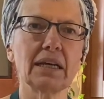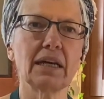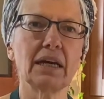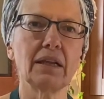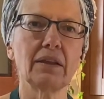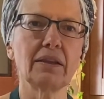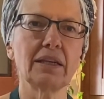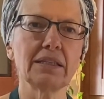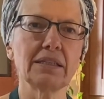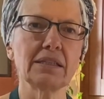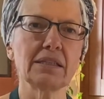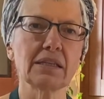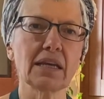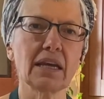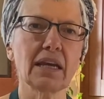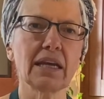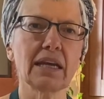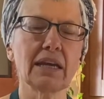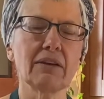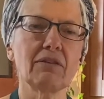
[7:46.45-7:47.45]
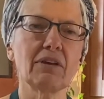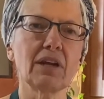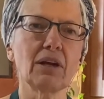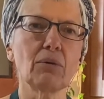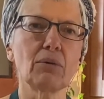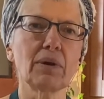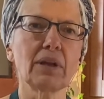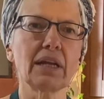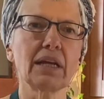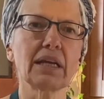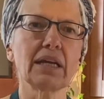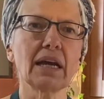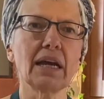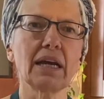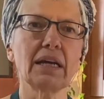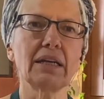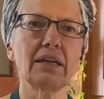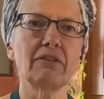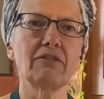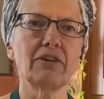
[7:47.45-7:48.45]
And this is going to give it a really
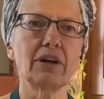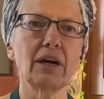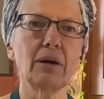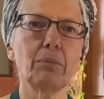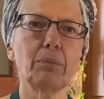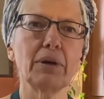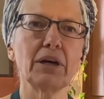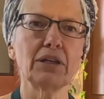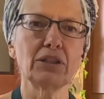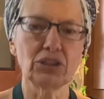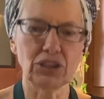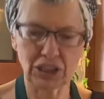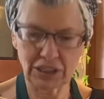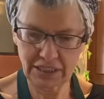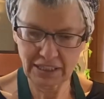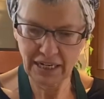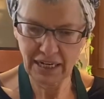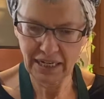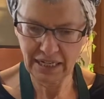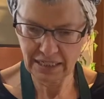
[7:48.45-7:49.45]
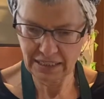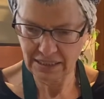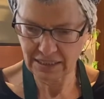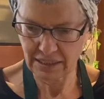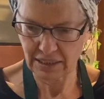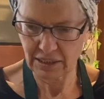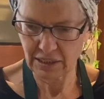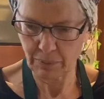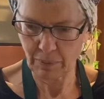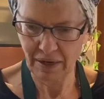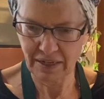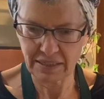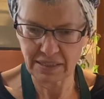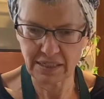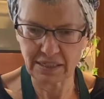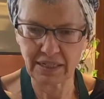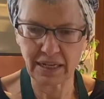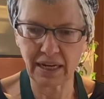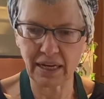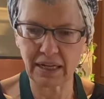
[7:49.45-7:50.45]
kind of pungent taste, a
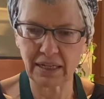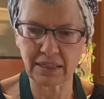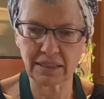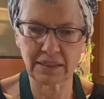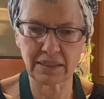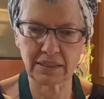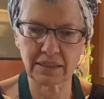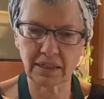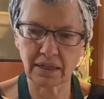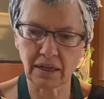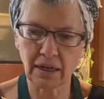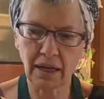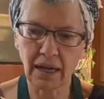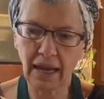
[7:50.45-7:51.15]
spicy taste.